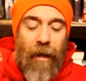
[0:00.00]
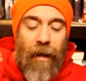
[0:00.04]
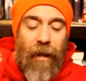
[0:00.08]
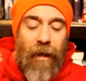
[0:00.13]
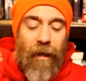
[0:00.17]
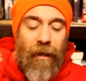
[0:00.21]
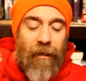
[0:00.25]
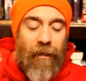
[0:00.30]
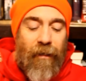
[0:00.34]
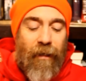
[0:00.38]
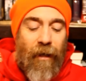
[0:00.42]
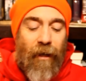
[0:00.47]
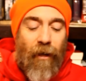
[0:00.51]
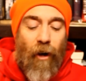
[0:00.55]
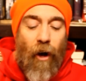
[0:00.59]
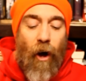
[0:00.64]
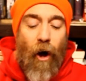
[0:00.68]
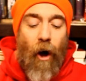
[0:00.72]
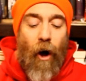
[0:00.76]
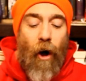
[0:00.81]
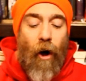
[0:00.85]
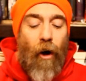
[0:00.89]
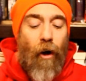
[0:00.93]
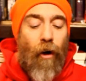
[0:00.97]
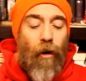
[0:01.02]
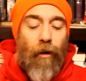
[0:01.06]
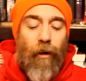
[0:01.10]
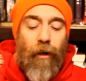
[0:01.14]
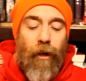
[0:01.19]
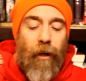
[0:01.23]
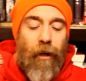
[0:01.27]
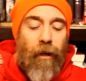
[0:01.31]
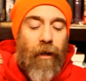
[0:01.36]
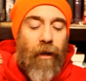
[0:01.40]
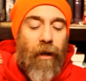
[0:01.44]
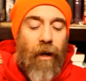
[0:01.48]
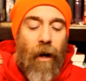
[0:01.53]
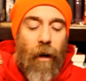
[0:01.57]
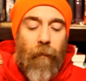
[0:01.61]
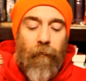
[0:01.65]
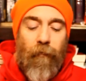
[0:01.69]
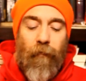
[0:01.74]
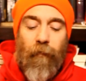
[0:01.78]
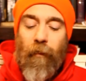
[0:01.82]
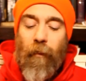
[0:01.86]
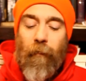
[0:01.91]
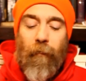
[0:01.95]
is that all good
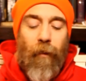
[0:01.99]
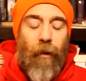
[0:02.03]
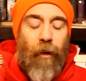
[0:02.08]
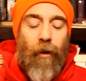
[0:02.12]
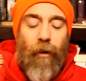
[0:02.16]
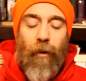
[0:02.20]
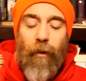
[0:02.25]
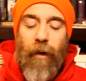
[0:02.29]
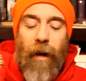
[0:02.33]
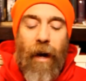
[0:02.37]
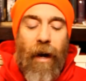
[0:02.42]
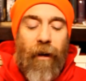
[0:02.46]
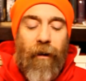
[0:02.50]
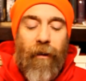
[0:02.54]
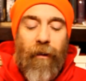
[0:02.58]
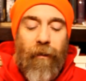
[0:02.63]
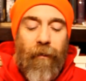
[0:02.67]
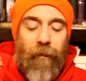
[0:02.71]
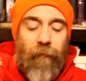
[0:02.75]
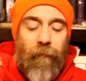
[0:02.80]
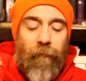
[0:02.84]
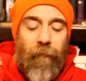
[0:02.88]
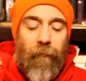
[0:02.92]
comes from the Creator